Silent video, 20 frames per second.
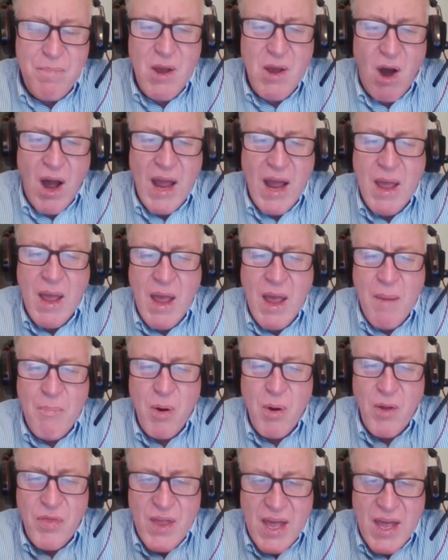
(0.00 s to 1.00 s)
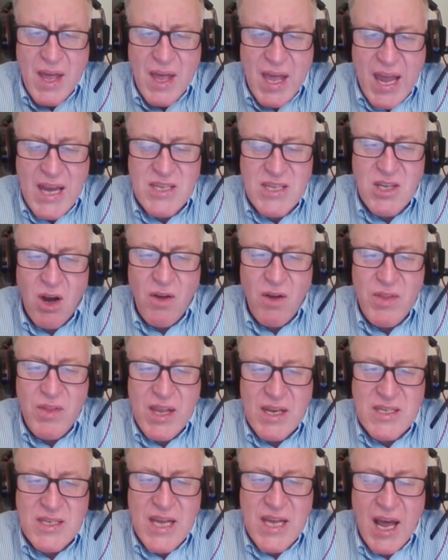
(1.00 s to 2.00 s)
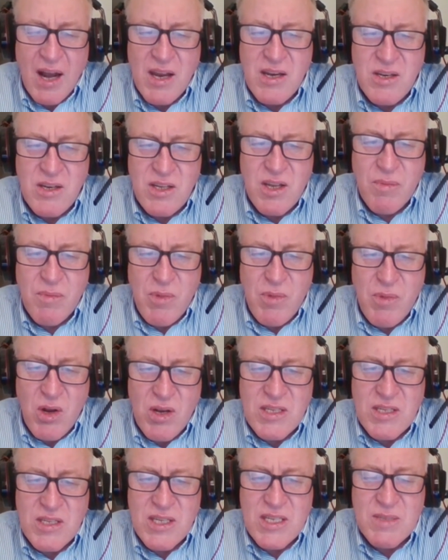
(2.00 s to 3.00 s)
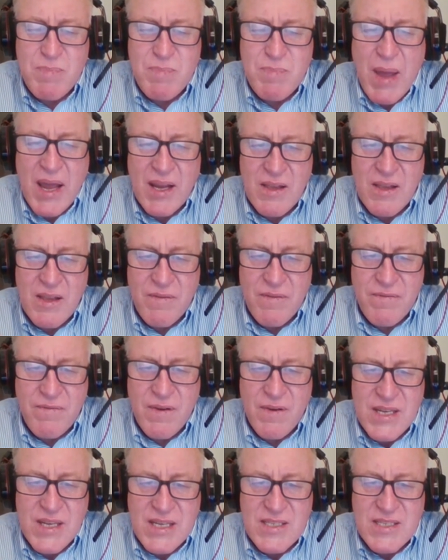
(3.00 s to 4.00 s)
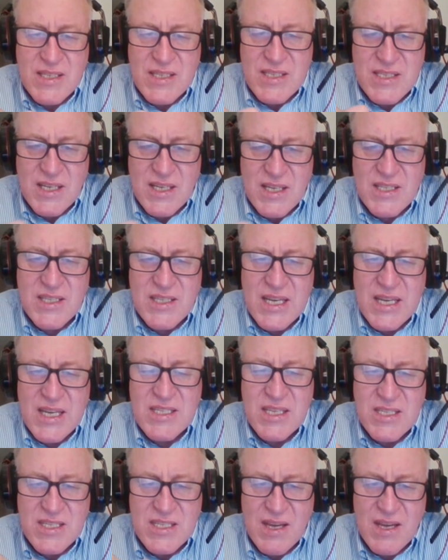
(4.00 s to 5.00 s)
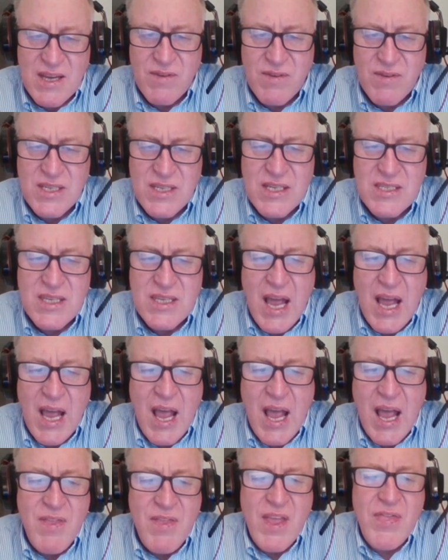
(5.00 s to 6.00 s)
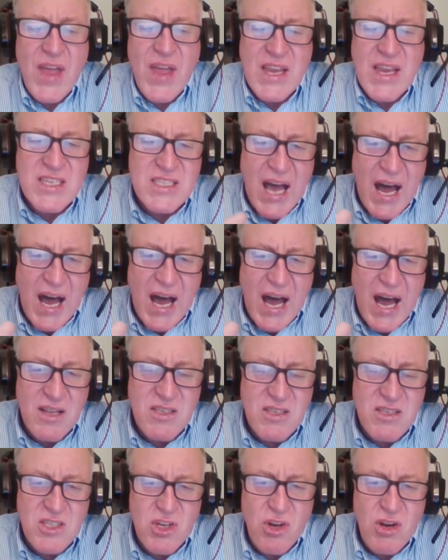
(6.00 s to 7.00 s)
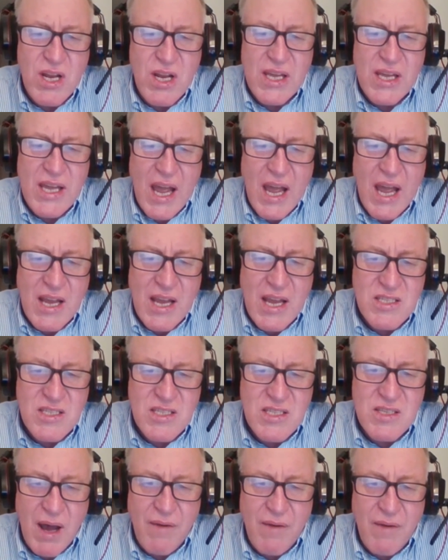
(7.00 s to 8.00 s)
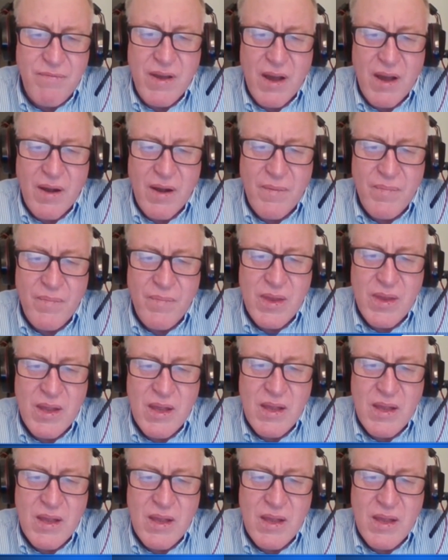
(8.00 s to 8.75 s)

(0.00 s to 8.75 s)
FBI put the heat on the Italian communities back in the 50s and 60s and 70s that they started to turn against the mafia.